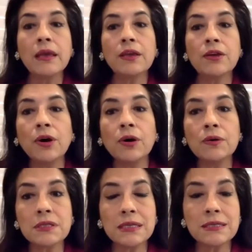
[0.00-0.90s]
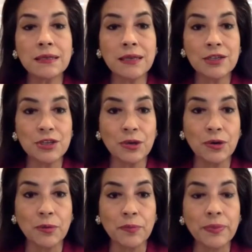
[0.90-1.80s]
Your host needs to let you
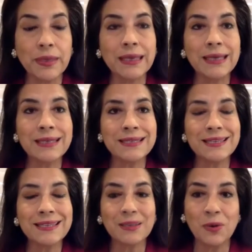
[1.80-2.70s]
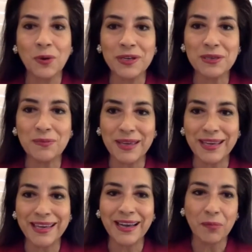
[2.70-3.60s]
know, is it going to
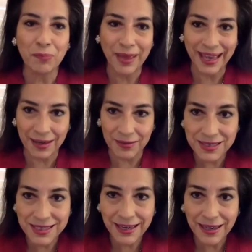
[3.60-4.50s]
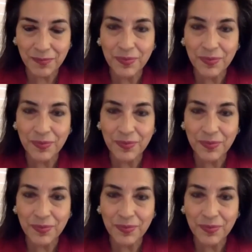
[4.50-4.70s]
be a panel setup?